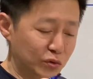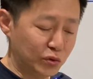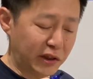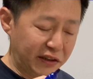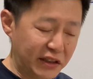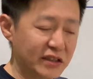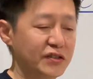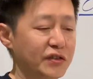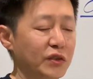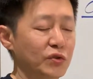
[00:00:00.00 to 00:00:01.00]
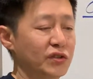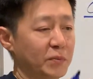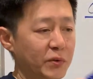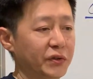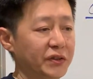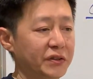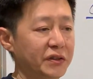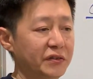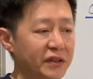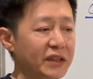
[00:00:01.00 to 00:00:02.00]
do not have enough strength to support
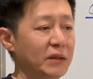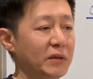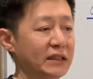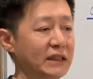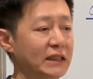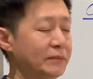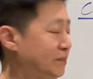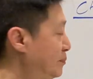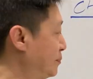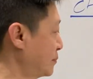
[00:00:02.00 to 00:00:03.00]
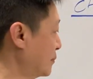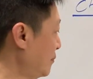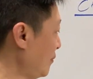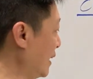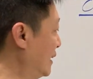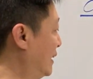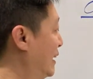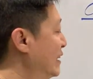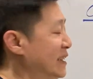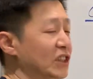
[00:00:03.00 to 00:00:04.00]
the Ren Day Master.
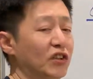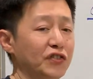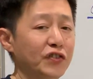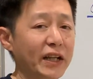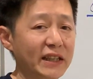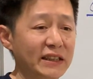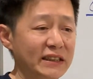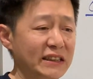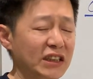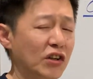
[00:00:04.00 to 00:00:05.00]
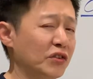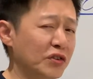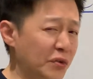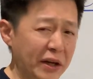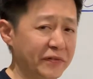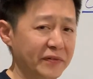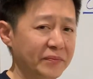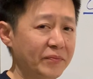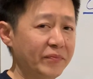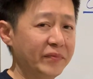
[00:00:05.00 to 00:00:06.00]
Then sitting on dragon is sitting on grave,
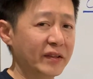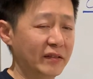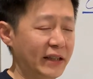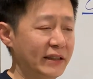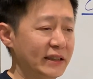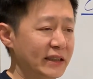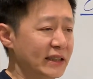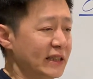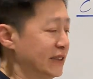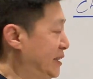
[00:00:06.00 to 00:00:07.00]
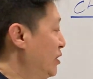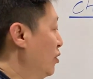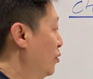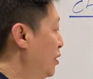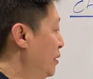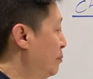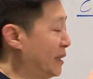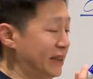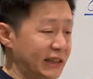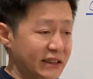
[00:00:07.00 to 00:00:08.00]
right? Sitting on grave.
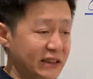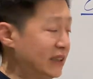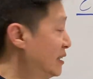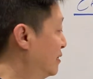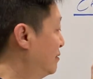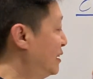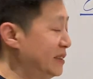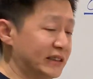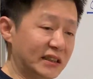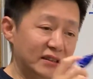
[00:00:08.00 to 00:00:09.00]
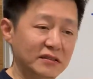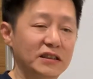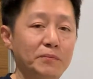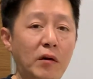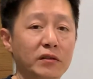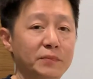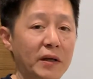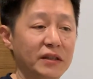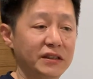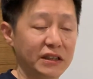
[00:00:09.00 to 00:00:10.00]
But this Ren Chen spouse
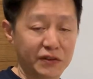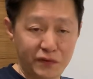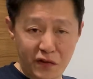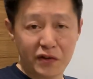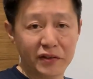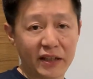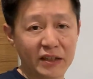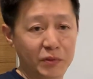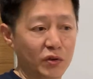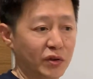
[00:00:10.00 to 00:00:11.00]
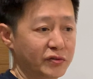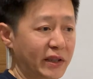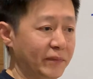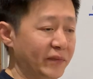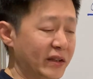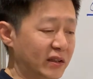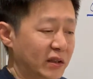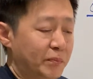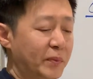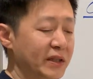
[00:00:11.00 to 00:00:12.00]
palace is very nice because right,
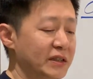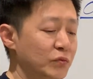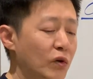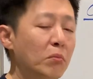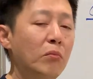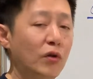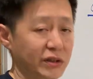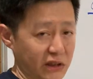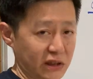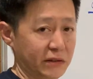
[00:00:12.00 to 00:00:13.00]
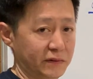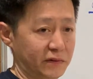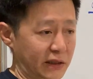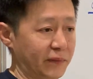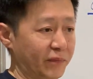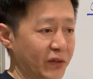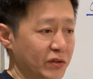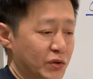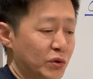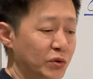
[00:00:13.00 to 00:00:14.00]
the person will moist the earth, right?
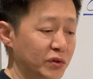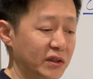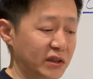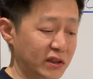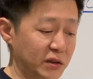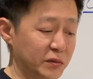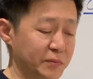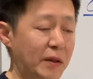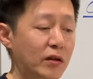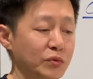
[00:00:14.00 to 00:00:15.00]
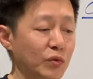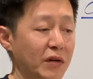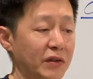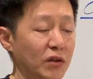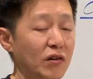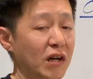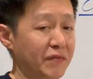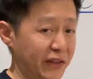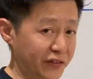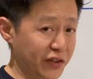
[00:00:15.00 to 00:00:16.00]
So the spouse will have a lot of
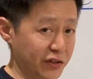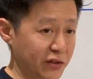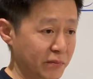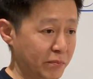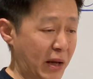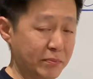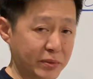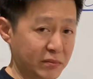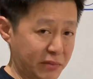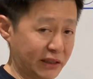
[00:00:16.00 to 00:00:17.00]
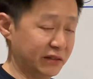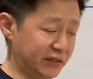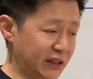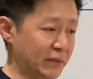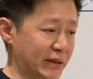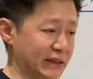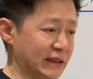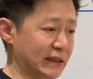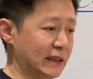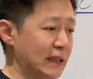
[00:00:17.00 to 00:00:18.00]
advantage, pampered by the Ren Day
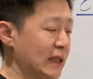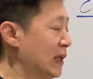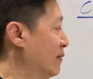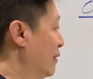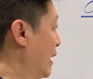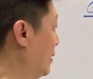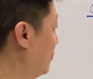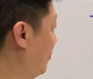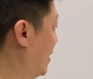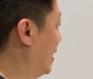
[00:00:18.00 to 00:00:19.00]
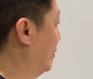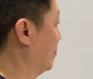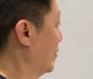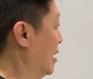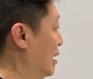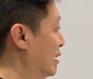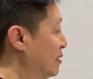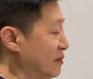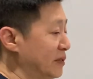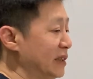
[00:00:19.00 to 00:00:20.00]
Master. Okay,
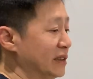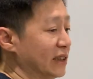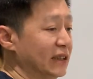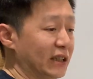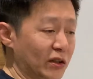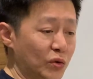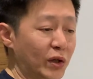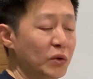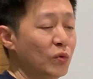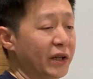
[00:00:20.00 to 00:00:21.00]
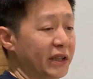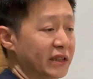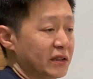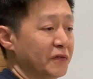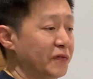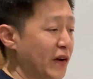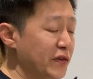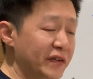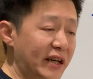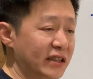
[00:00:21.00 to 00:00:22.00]
Ren Chen and Kui Wei is a
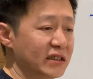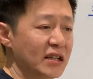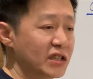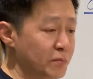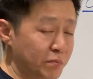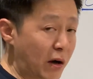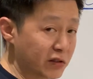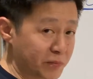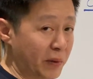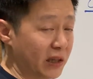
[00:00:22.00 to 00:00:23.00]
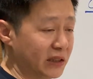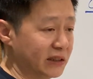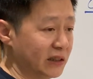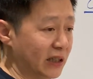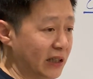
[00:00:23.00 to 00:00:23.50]
very nice spouse palace,